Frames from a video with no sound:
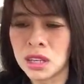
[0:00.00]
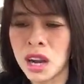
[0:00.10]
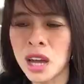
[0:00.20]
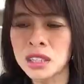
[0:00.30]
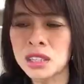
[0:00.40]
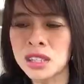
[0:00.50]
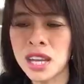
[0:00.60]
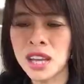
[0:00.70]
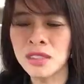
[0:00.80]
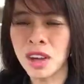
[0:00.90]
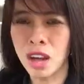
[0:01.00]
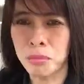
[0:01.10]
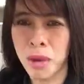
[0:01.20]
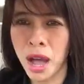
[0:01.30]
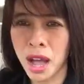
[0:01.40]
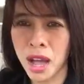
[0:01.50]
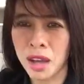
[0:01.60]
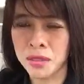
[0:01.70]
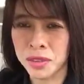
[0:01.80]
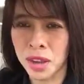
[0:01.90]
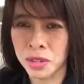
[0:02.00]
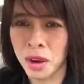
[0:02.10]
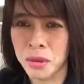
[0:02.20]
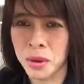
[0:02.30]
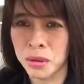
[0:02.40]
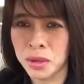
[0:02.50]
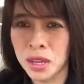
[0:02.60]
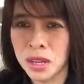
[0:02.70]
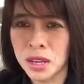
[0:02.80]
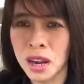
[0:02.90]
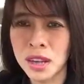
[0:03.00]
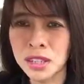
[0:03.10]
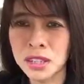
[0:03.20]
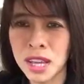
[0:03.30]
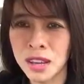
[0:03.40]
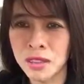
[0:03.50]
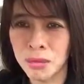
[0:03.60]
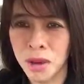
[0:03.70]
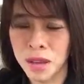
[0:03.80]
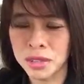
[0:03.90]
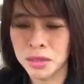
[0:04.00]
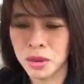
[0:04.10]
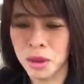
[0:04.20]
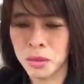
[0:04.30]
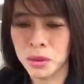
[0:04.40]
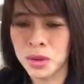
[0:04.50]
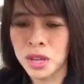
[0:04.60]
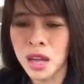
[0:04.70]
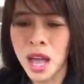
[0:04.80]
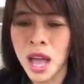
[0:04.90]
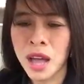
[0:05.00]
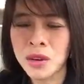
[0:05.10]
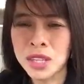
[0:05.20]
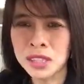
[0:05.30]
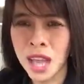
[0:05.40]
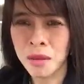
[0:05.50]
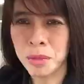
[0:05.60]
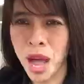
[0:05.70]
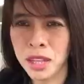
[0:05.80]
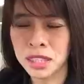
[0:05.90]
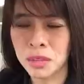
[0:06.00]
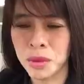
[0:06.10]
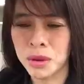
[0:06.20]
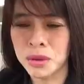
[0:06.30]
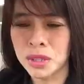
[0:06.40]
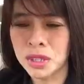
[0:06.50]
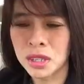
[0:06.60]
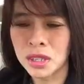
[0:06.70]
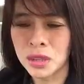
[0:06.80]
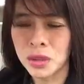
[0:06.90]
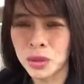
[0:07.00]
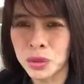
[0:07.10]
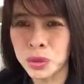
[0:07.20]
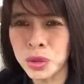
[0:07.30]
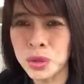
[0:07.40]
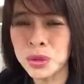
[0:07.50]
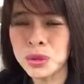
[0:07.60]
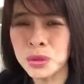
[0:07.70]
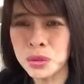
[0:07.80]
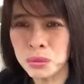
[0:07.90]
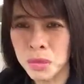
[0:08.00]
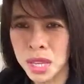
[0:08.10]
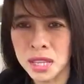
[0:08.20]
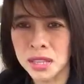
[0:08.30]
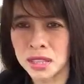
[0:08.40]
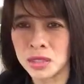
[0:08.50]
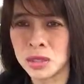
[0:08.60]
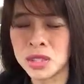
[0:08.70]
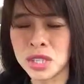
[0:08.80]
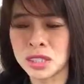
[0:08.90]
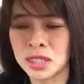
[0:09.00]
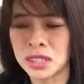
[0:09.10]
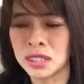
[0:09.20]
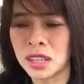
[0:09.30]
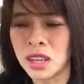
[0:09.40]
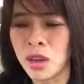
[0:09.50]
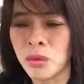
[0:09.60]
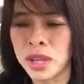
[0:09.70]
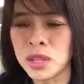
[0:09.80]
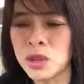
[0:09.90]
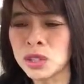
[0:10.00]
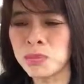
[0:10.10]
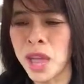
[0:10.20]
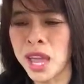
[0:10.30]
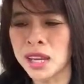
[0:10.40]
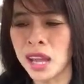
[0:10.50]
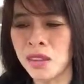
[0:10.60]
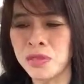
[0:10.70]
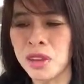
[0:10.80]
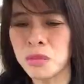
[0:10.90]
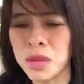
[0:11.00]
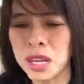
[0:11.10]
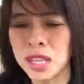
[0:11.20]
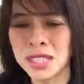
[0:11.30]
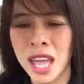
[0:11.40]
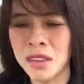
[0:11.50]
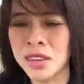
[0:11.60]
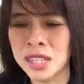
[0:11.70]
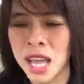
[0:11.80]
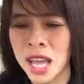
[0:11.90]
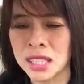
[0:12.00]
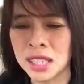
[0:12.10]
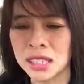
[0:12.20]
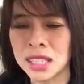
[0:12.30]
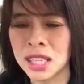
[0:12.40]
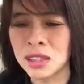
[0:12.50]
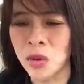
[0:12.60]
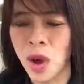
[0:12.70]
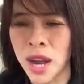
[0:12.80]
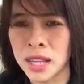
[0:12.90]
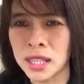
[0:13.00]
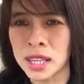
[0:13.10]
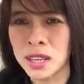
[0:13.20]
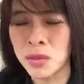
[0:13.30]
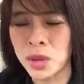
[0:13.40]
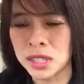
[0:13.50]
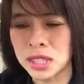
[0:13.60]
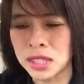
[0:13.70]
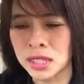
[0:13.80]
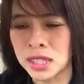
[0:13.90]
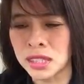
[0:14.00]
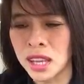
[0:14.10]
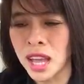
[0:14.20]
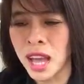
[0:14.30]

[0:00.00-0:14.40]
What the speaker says: Learn to live above your trouble. Learn to live above your trouble. How is that possible? Through me, through Jesus. When you spend a few minutes every day just sitting quietly with Jesus,